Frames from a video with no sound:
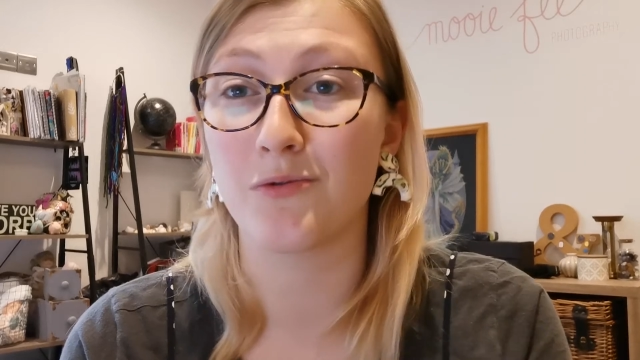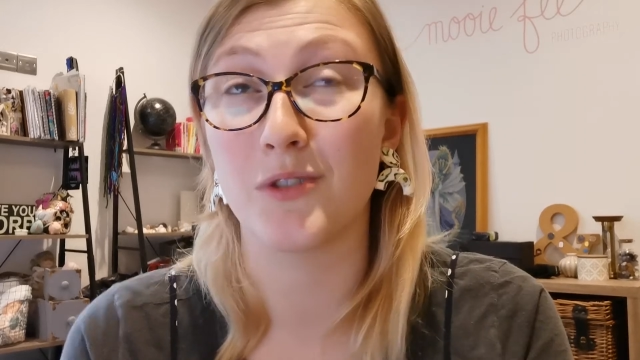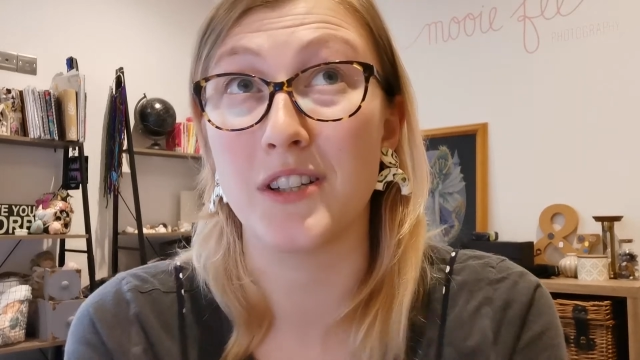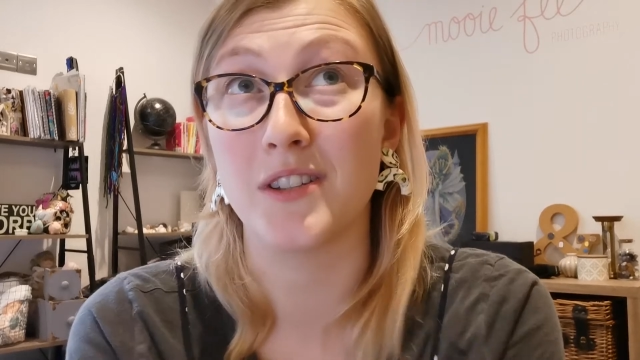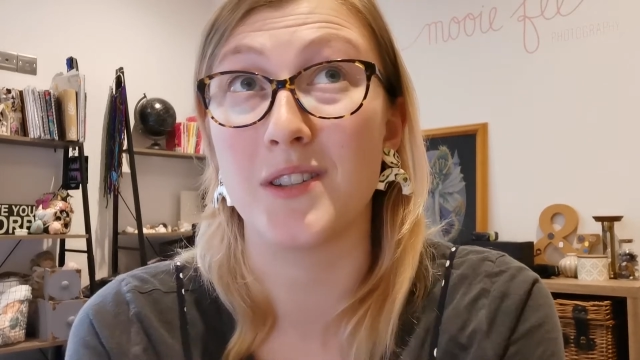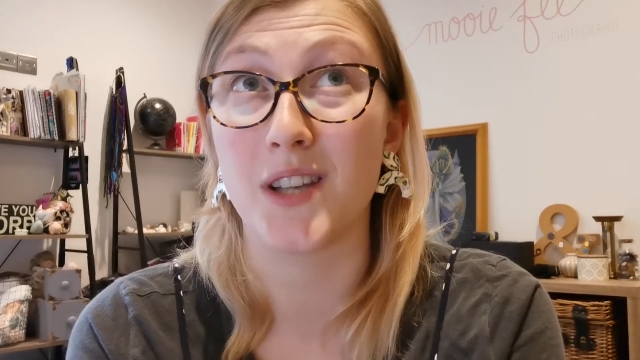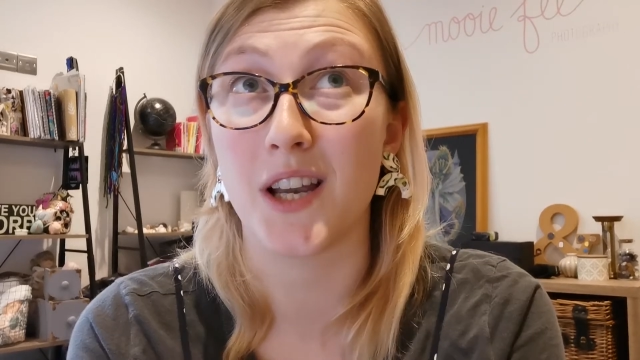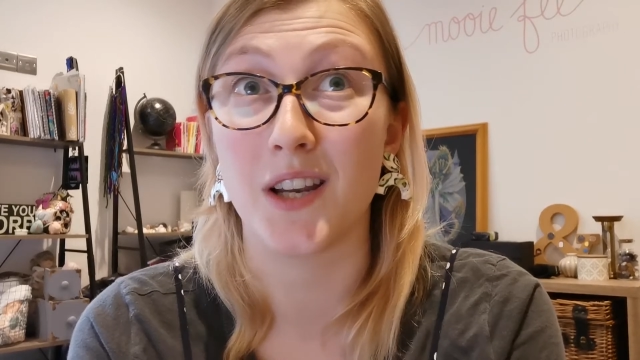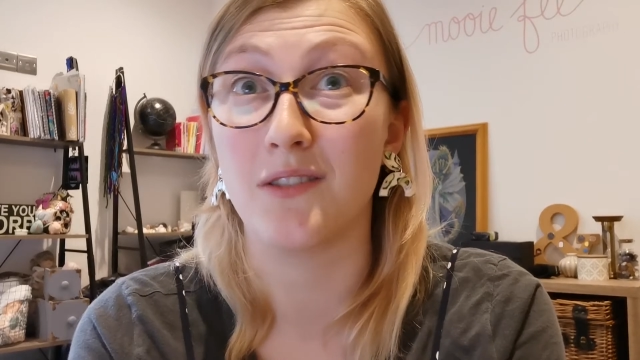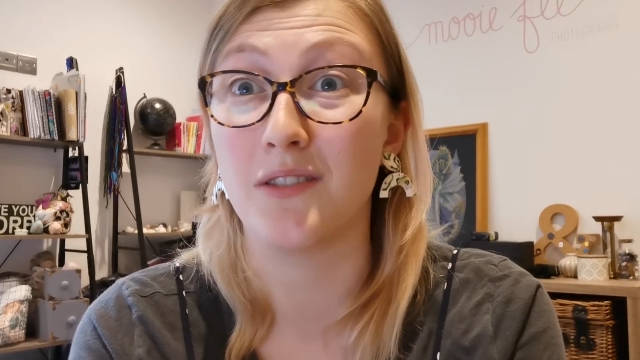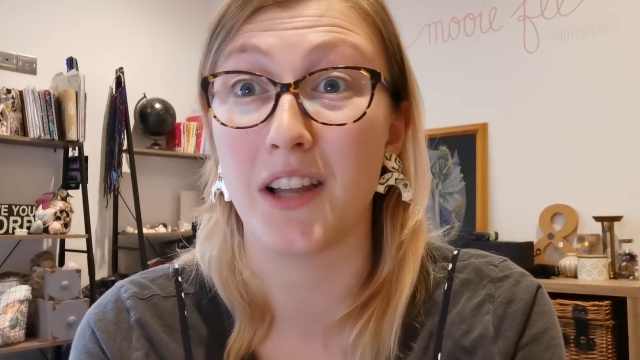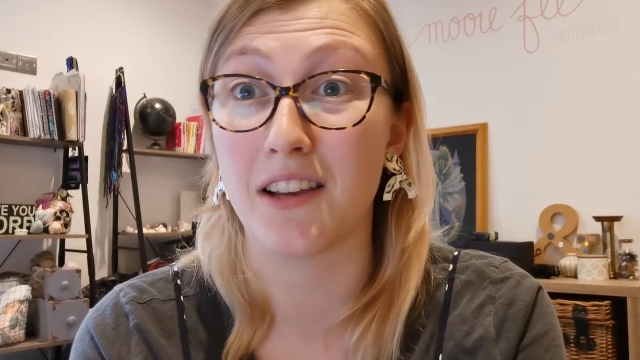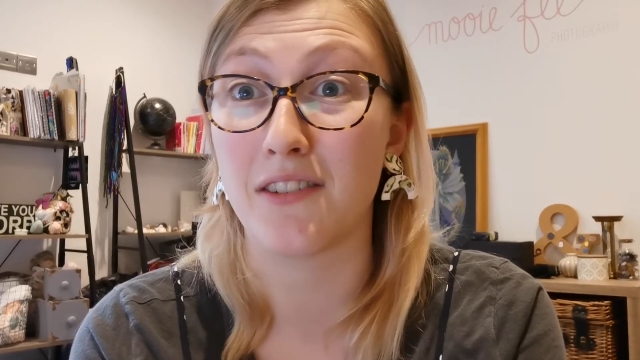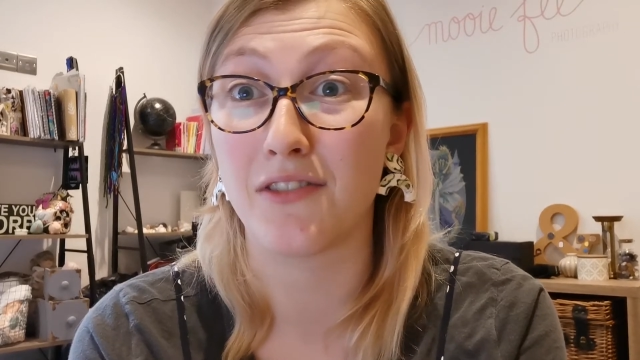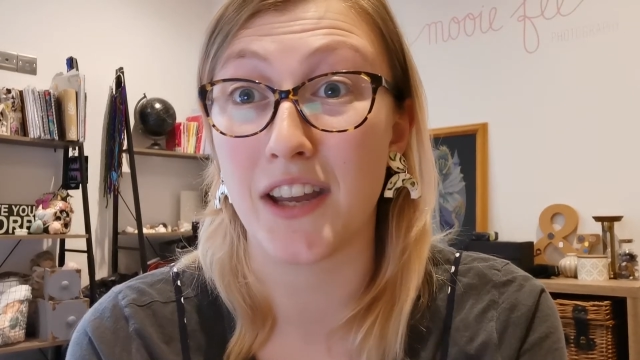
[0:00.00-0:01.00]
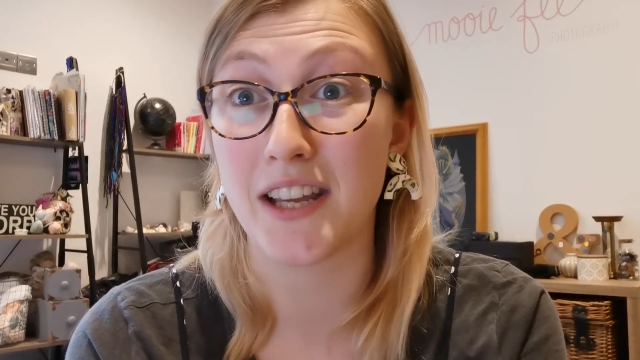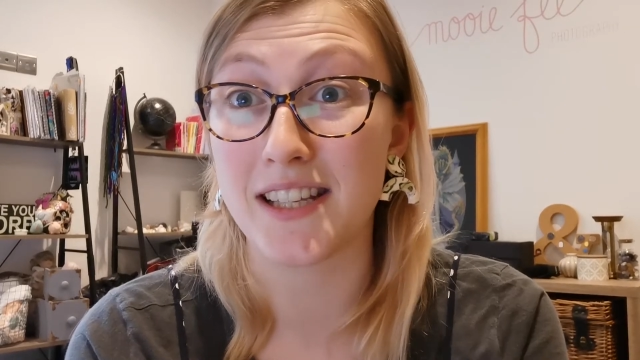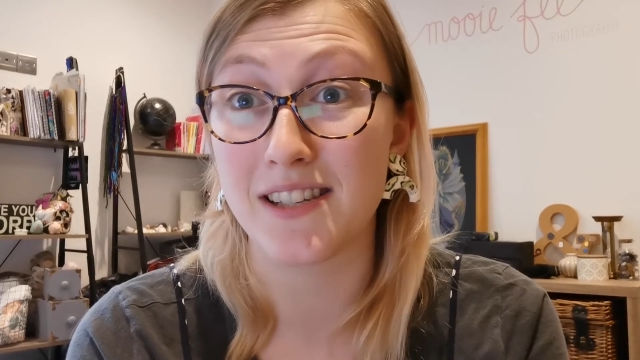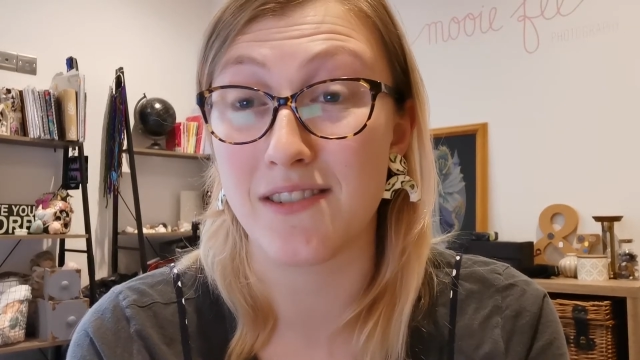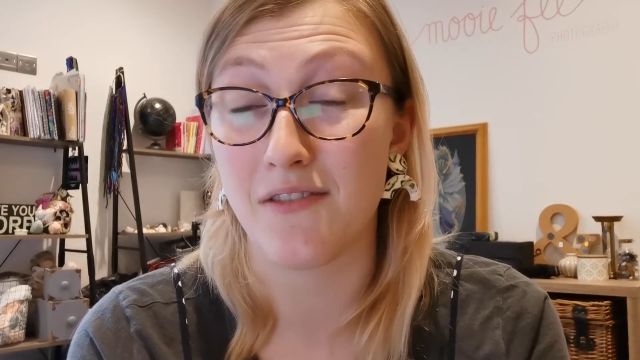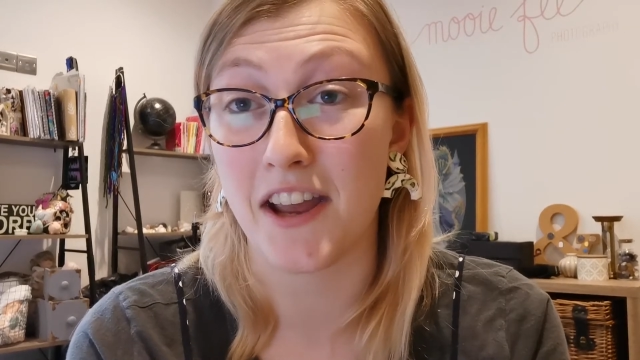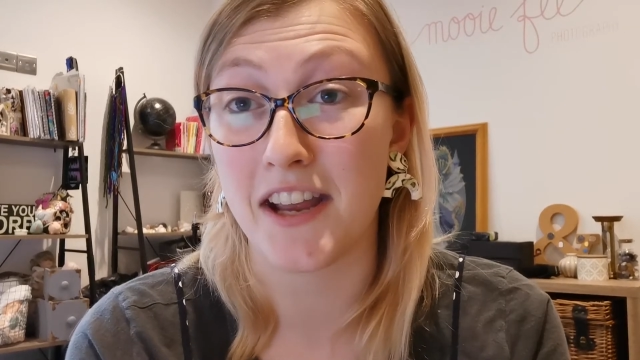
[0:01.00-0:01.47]
instead of like
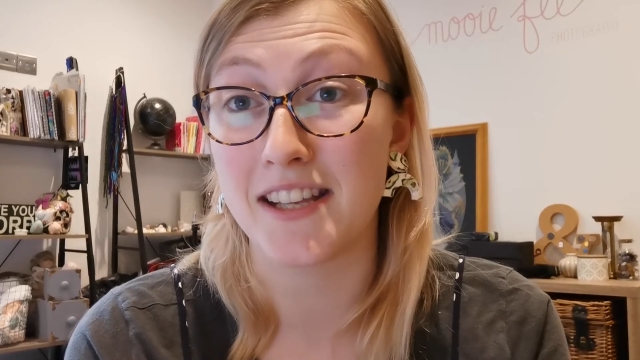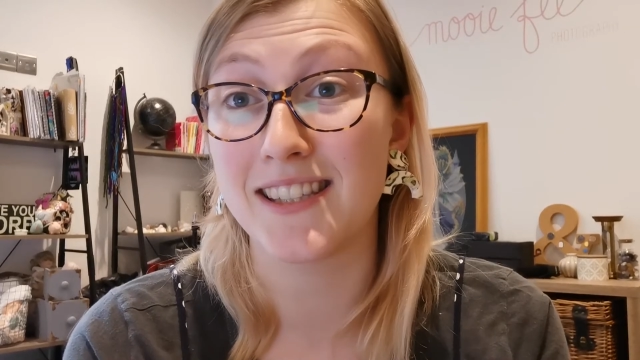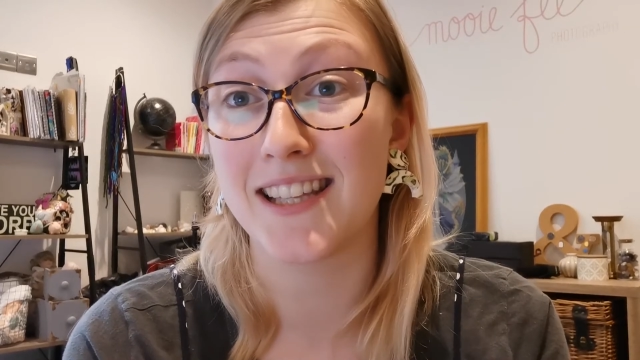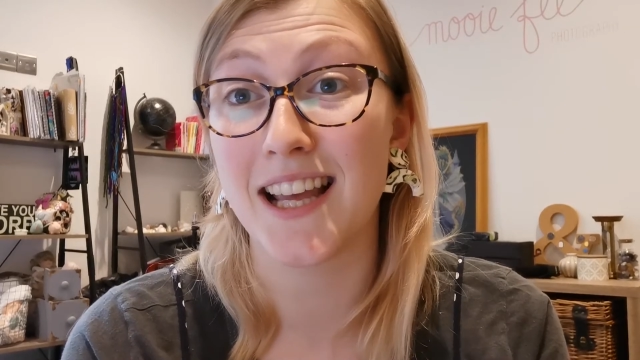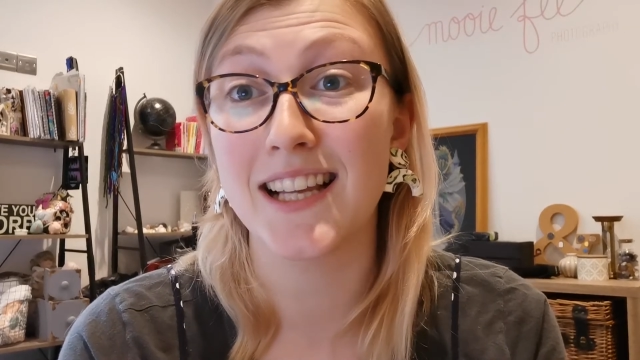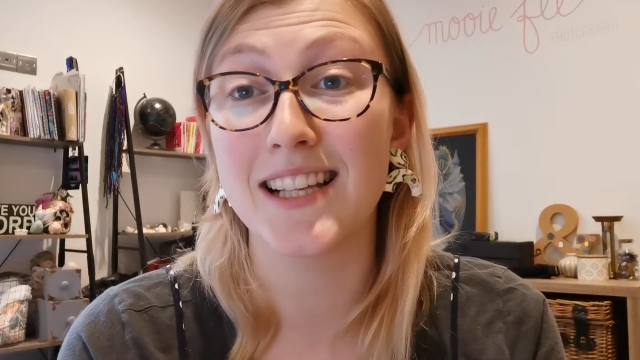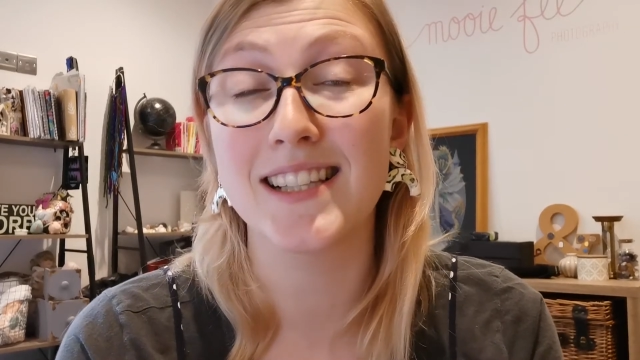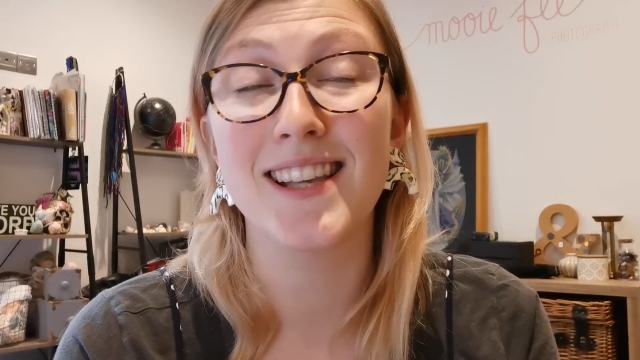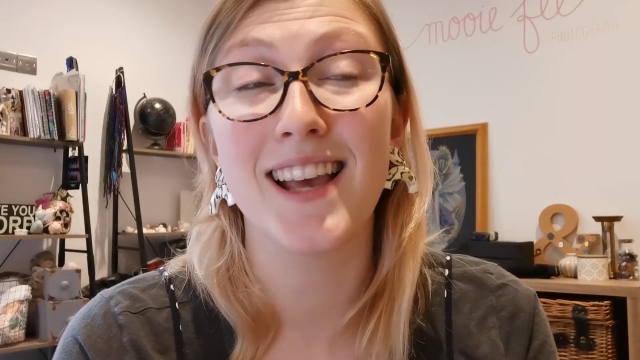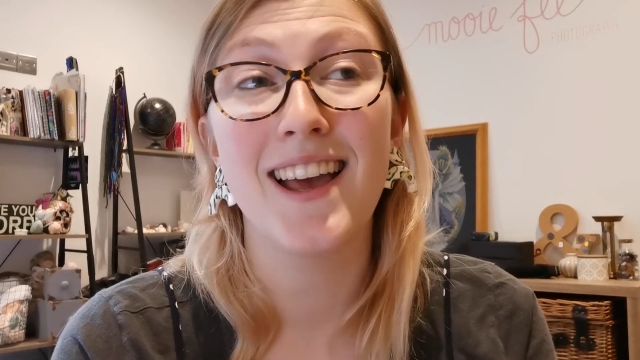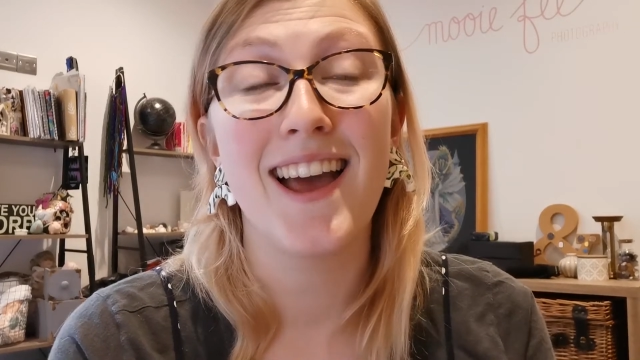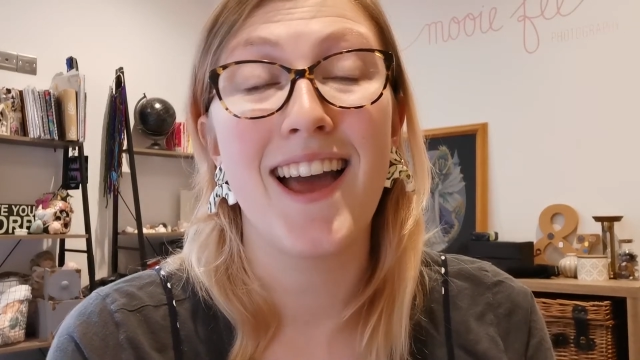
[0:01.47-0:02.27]
face-to-face things,